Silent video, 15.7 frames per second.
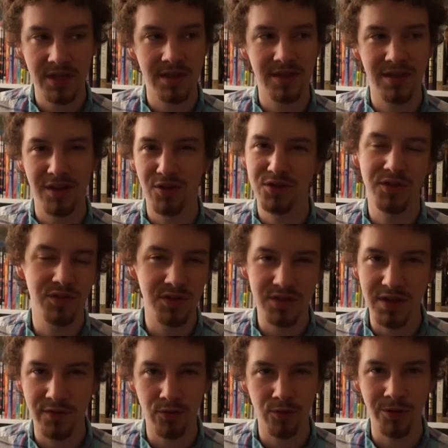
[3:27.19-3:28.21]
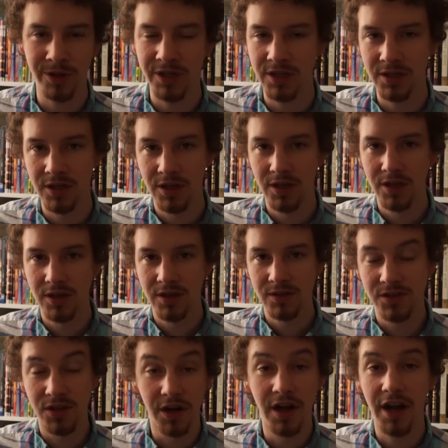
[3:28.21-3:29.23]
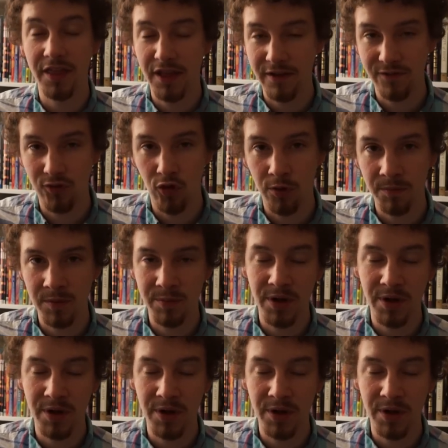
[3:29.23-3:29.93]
and those have just never really done anything for me.